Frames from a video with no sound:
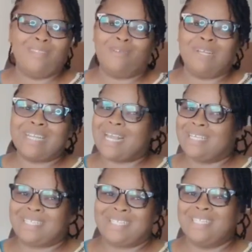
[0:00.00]
the weather
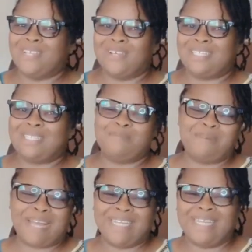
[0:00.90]
is not
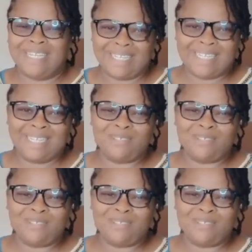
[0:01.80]
smiling.